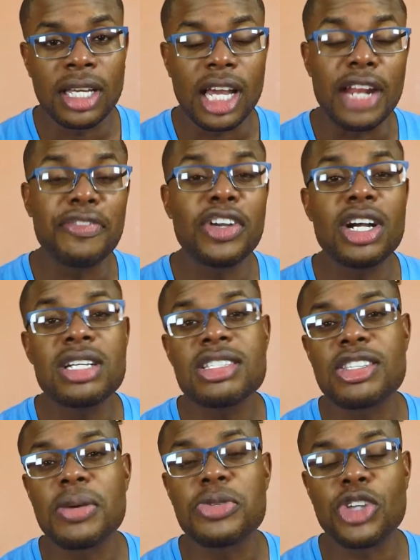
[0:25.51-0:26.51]
And if you're going to
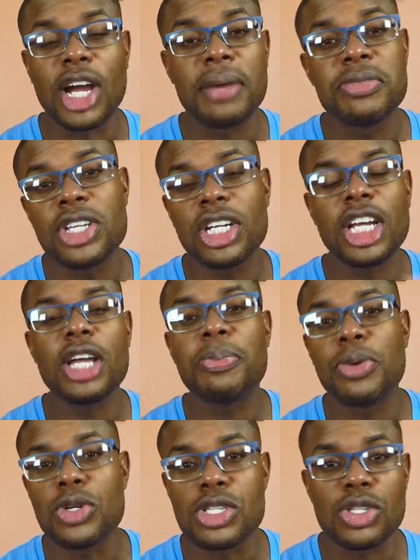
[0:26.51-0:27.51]
subscribe, turn on your
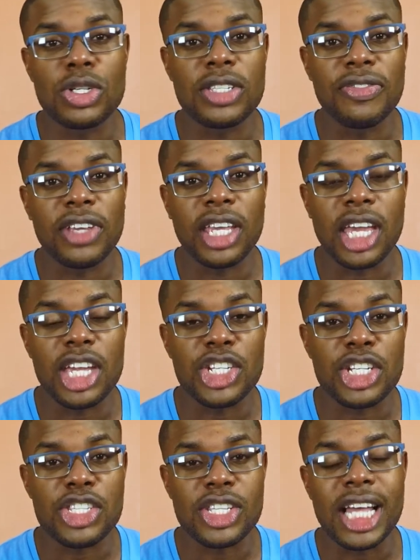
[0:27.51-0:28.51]
post
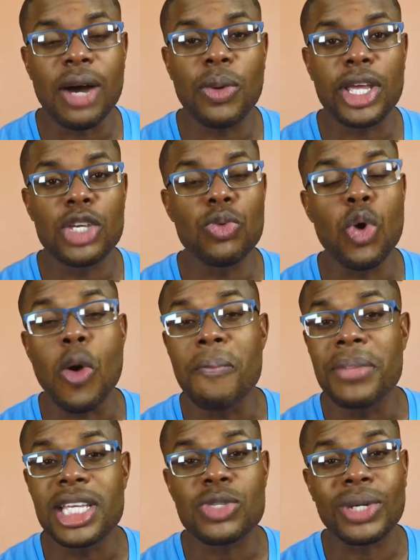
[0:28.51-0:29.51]
notifications so that way you won't
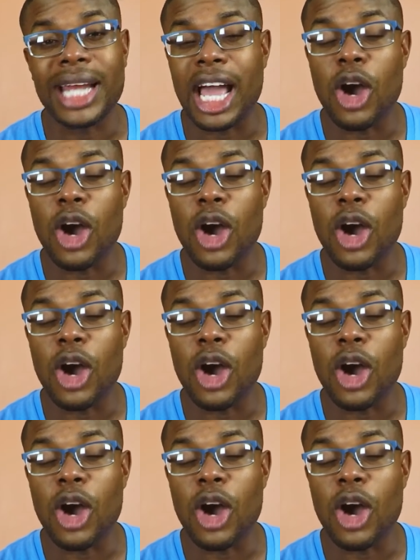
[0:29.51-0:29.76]
miss when I